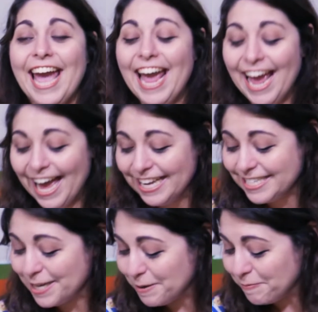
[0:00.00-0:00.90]

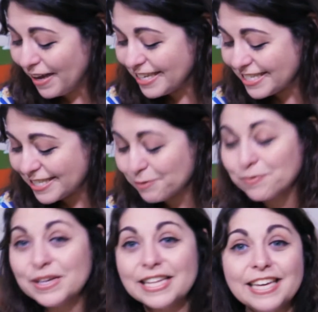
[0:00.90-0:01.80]
And I just
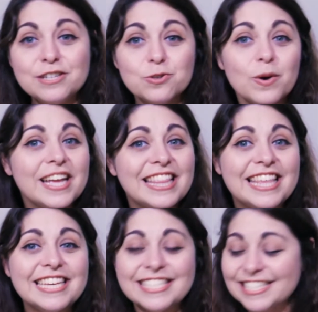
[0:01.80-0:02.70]
really enjoyed
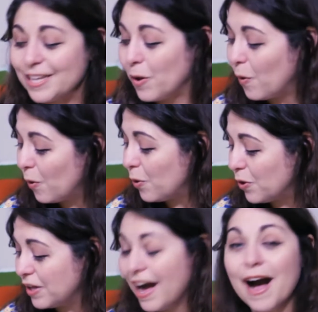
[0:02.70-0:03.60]
this
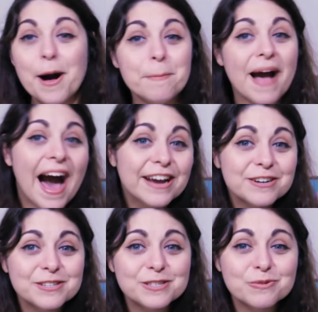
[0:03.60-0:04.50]
whole
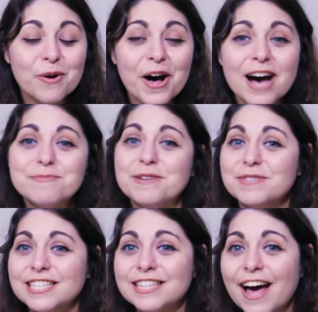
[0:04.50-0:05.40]
pattern swap. It
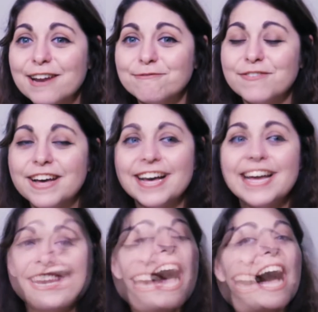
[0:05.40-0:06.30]
was a lot of
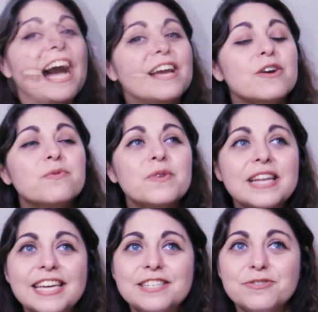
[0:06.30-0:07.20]
fun. I
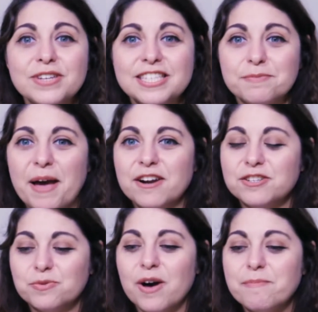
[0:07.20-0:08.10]
really enjoyed this pattern
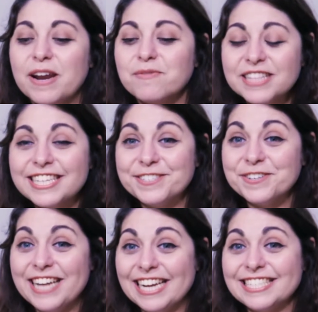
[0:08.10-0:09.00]
swap, and I really
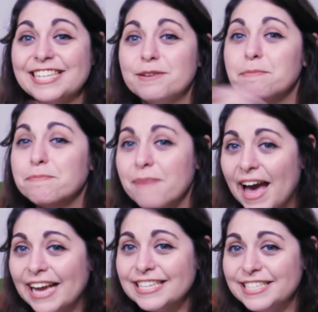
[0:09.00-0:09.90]
enjoyed actually
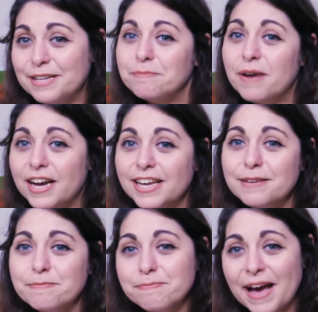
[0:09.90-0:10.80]
packaging
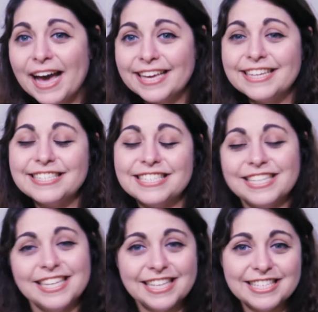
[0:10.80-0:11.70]
my package
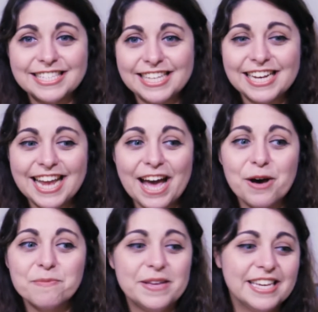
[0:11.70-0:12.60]
to send
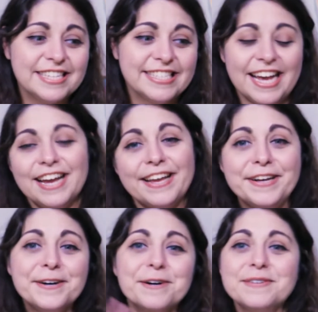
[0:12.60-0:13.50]
out, because I
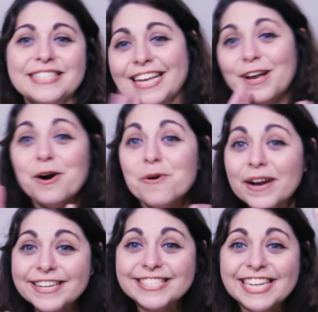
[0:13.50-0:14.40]
was like, oh,
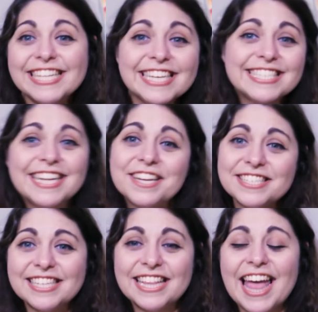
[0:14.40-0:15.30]
I could send this and I could
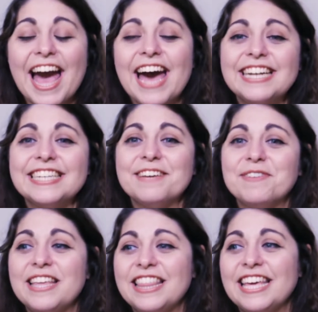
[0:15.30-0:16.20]
send that and
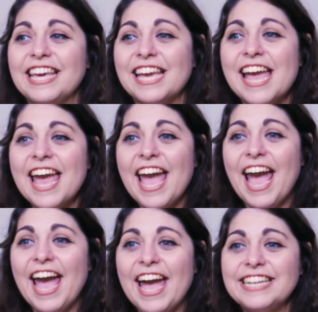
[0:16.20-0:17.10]
everything.
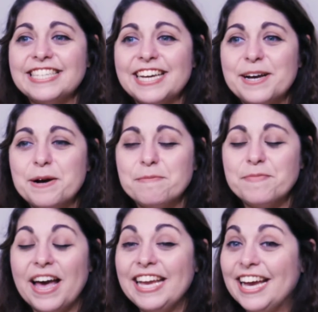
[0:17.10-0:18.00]
And
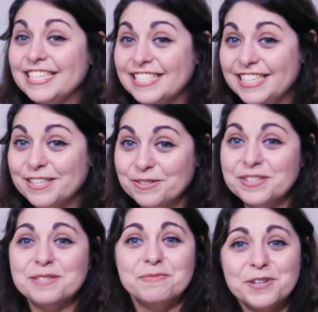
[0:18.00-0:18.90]
I actually
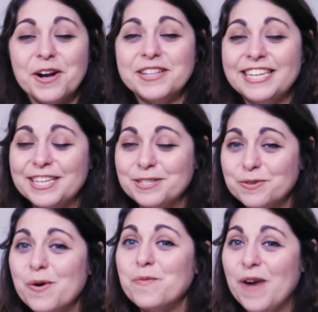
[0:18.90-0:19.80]
included some chocolate as
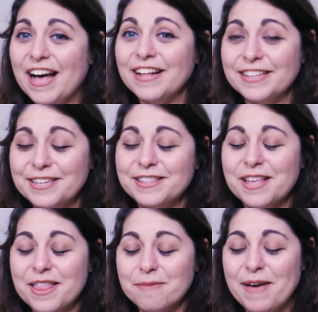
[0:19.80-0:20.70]
well
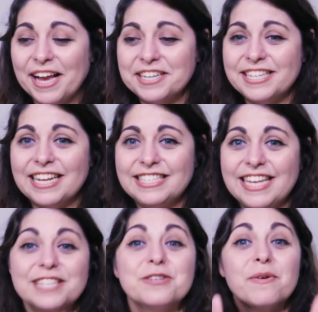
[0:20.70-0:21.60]
in the package that I
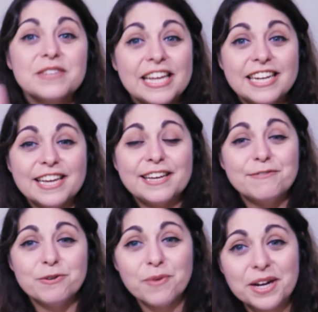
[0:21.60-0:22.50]
sent. So Linda, if
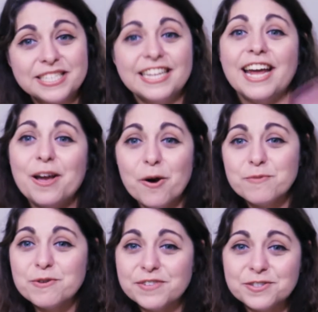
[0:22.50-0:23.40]
you're watching, I hope
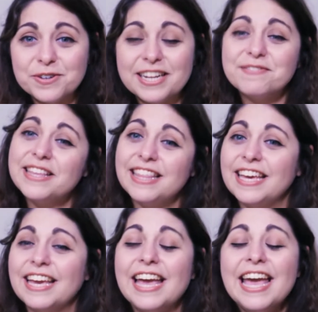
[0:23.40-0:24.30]
you've enjoyed
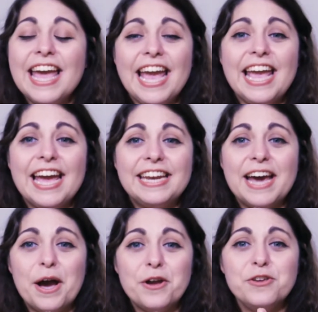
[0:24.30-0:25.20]
everything in
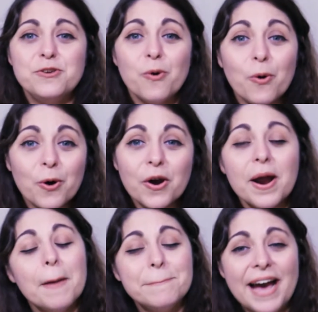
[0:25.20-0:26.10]
your
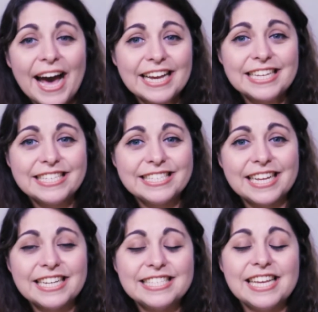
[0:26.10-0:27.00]
package
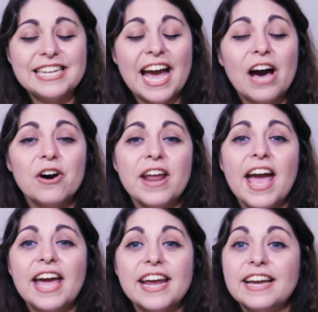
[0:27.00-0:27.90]
that I sent out,
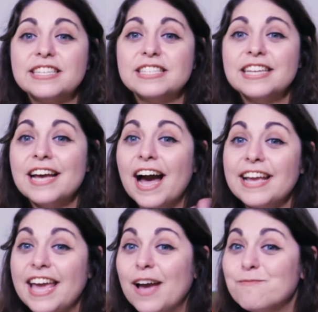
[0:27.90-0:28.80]
and I
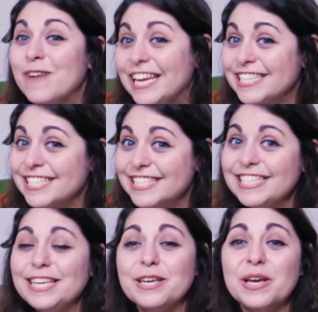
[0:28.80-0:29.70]
can't wait to
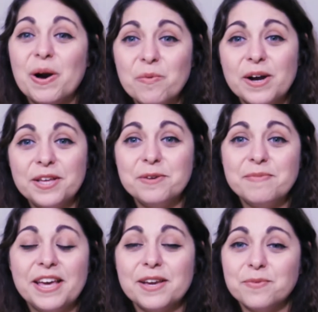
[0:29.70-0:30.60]
see what you
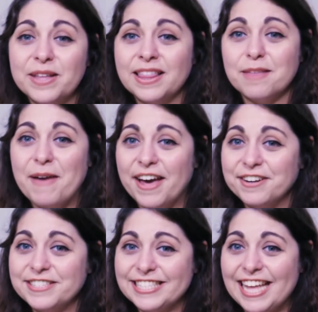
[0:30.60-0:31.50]
make with the
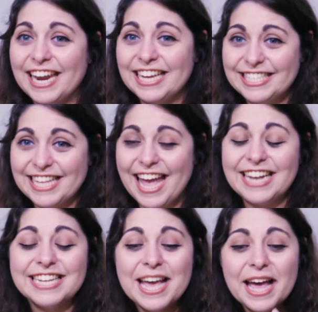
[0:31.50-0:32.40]
patterns that I sent.